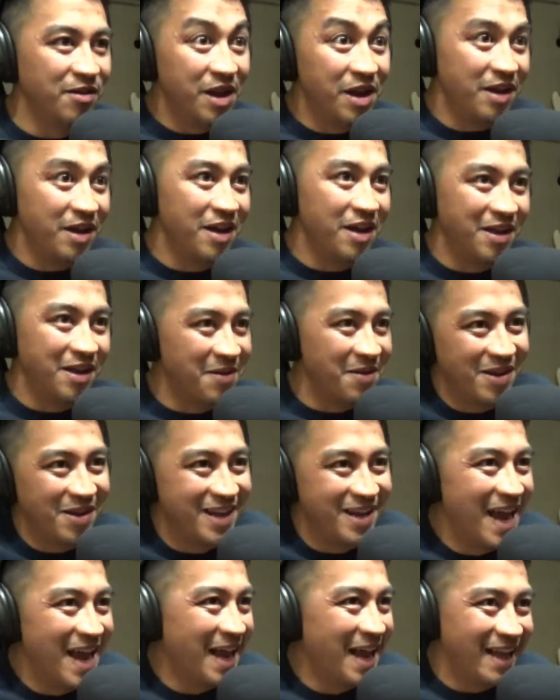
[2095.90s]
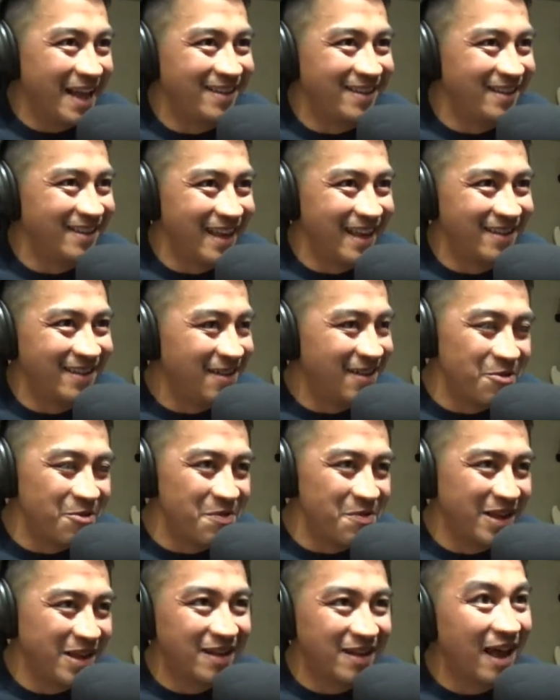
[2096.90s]
Yeah. I mean, that's the
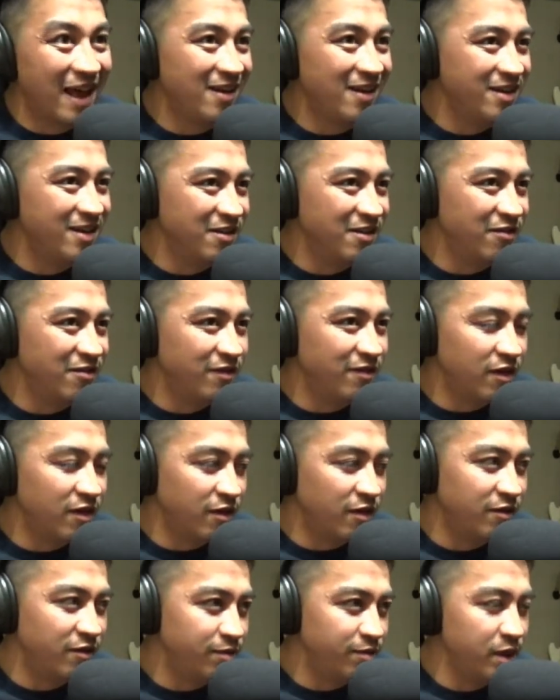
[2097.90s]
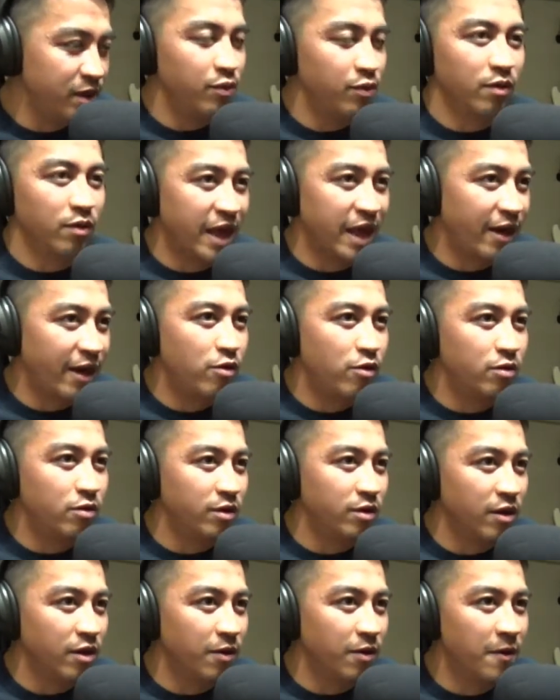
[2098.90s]
whole mentality of people that
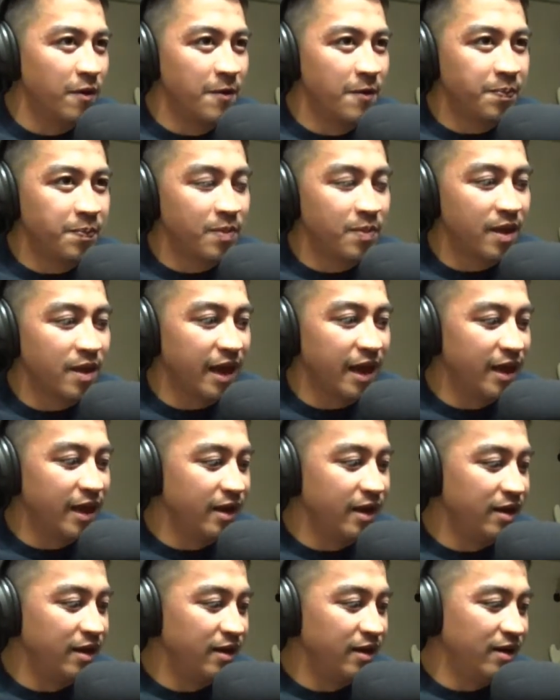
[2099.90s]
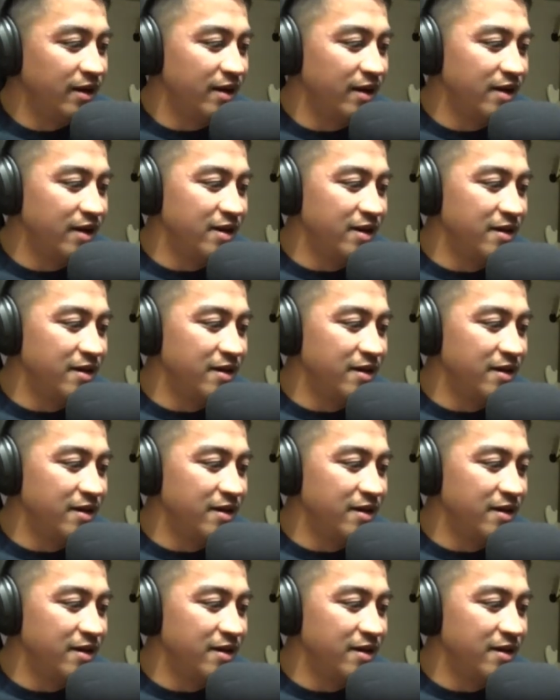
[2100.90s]
old, though. And